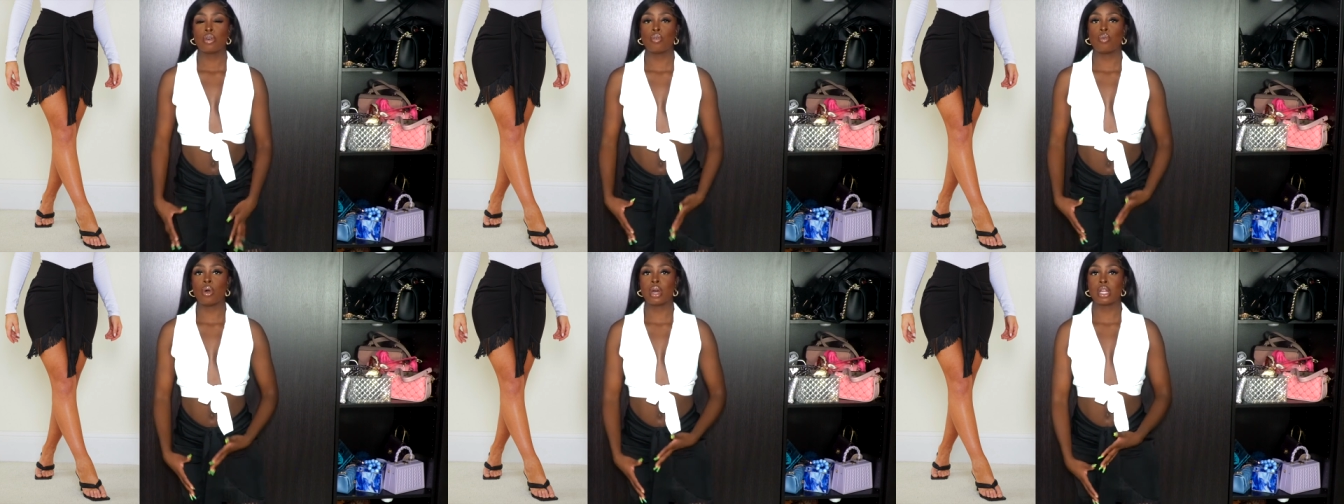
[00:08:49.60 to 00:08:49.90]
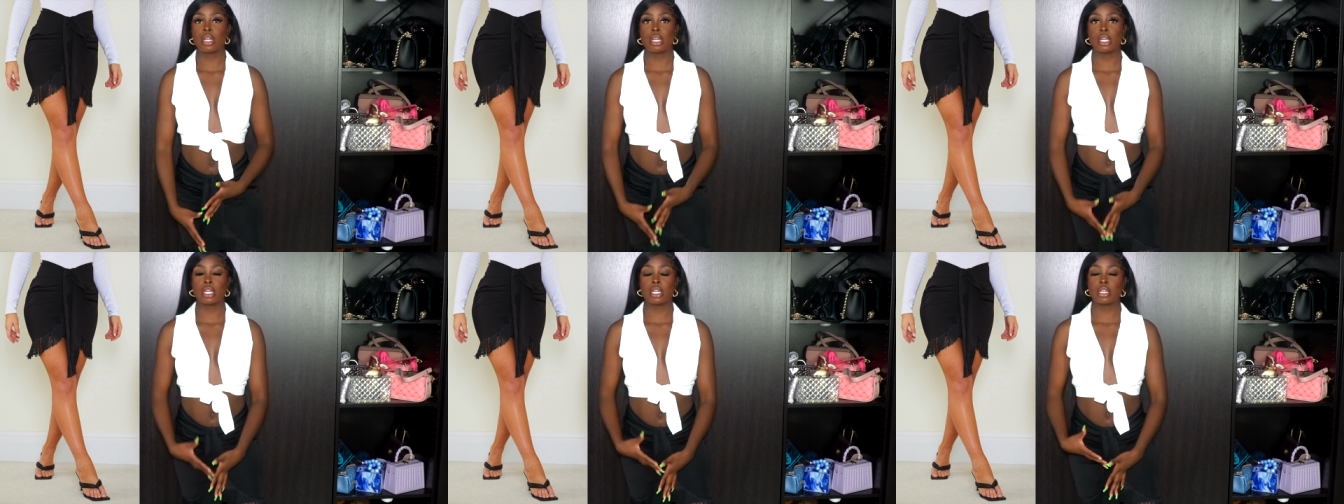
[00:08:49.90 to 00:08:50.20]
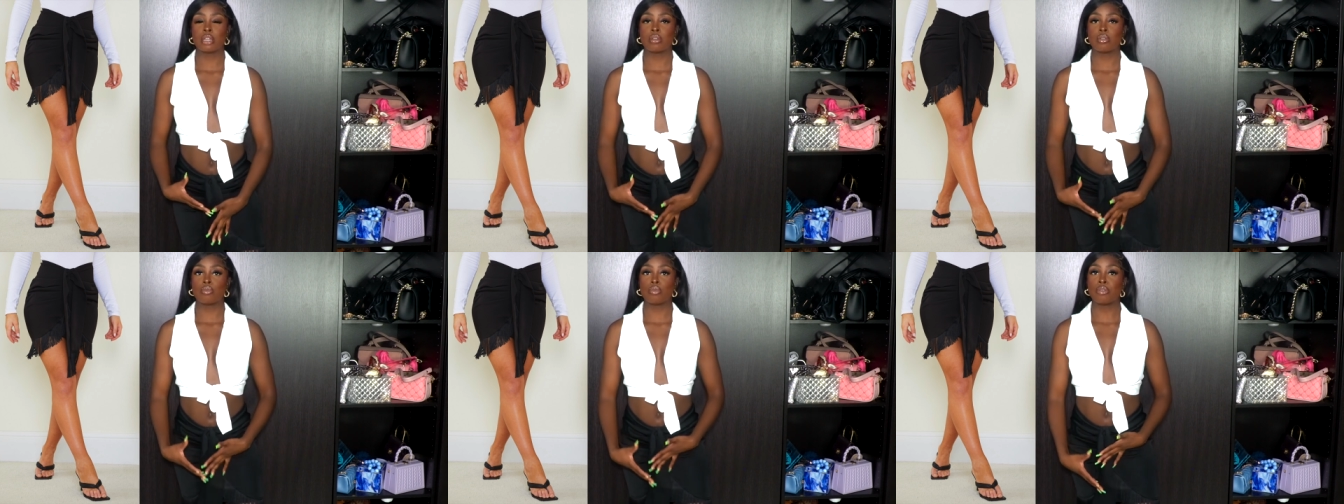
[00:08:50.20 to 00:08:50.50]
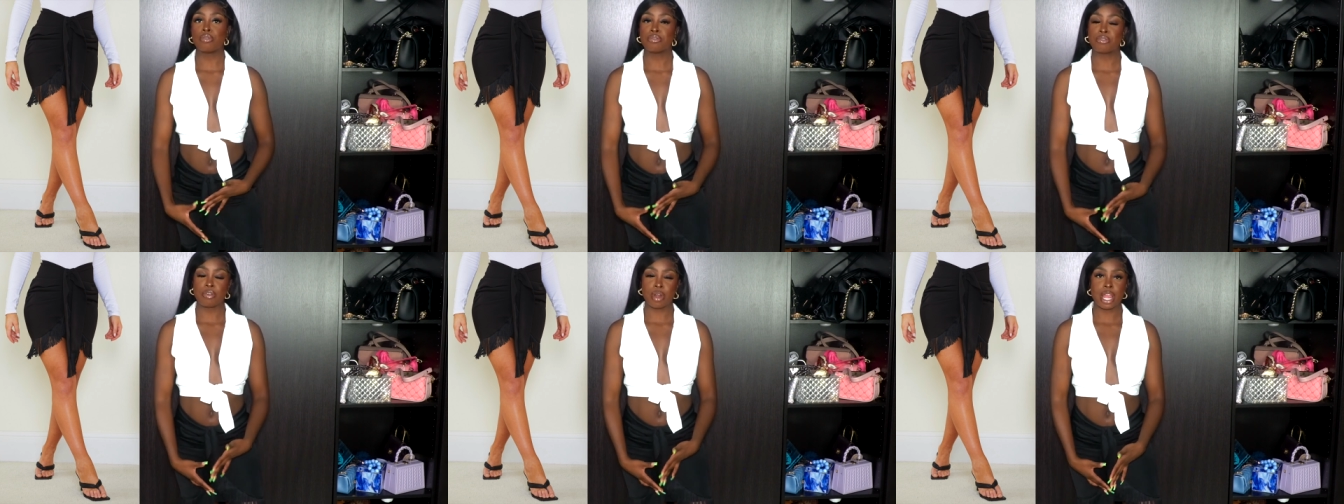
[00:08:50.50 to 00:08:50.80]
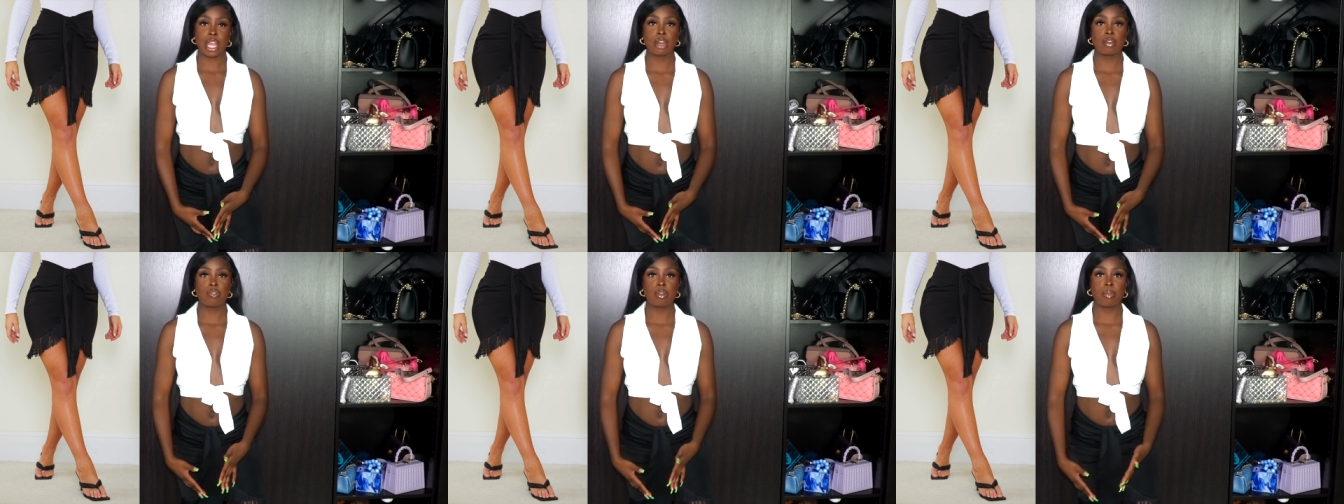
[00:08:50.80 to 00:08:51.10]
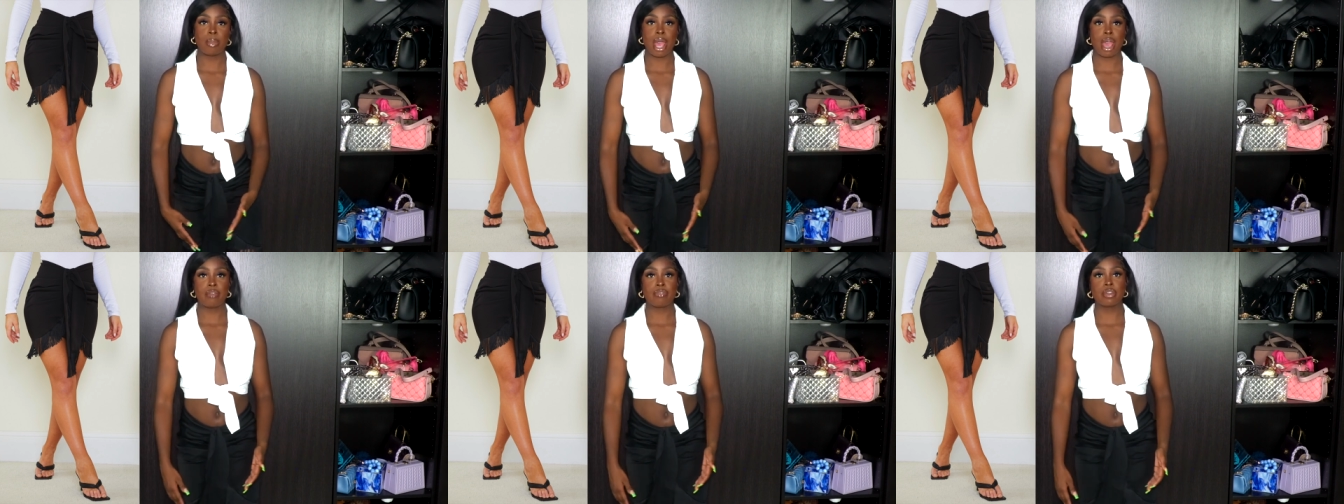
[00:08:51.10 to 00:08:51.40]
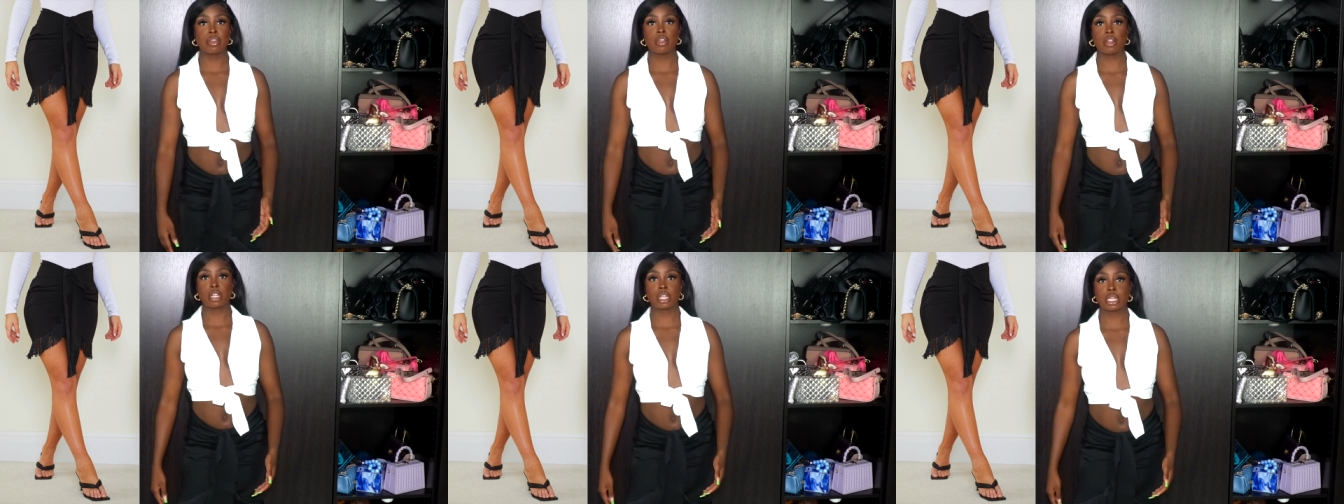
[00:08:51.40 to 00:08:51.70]
wanna refrain from
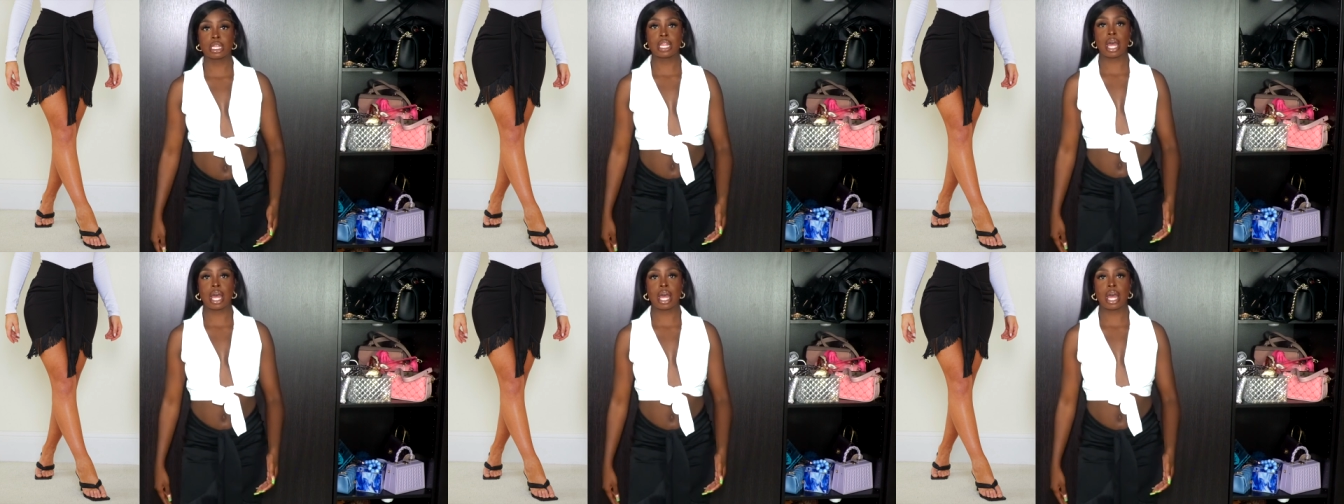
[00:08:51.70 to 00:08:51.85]
having your